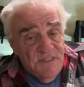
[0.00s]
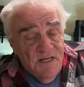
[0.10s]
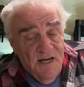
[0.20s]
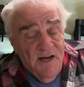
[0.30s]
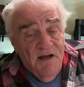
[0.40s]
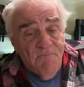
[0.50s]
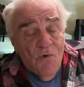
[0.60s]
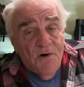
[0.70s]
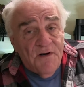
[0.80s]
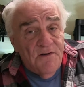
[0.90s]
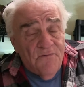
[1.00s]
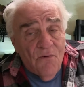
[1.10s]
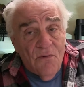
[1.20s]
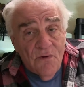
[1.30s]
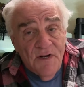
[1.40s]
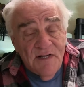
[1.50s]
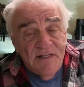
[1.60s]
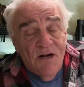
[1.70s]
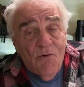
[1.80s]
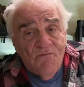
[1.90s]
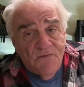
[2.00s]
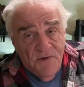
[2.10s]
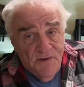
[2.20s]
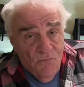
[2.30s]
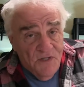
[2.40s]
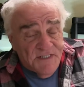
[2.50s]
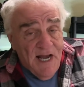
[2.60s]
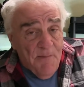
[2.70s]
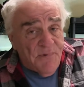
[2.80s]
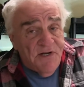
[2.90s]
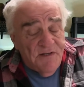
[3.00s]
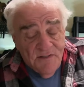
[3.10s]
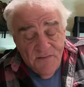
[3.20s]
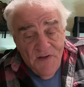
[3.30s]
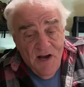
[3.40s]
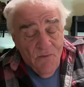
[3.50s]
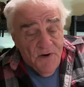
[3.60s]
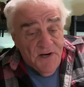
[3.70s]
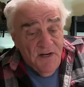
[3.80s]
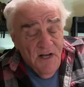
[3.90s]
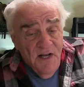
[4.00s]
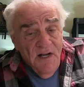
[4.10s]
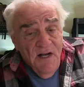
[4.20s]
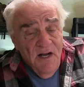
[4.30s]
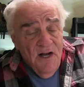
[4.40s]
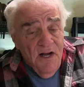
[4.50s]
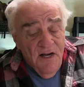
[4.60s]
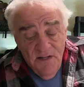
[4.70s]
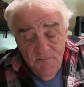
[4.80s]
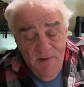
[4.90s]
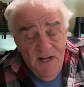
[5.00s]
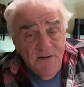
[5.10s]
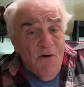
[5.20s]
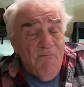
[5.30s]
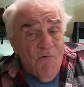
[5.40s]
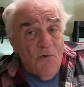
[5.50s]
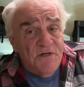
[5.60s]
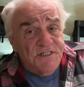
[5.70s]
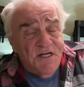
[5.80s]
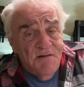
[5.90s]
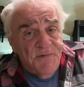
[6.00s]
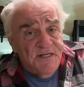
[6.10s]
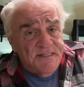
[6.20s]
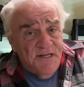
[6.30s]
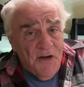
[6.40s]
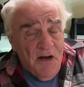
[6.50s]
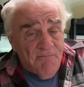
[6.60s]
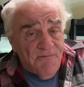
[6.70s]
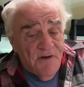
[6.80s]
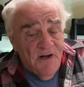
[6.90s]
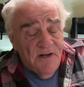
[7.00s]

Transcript: I have more control over what's happening that way. Manual focus can be tough.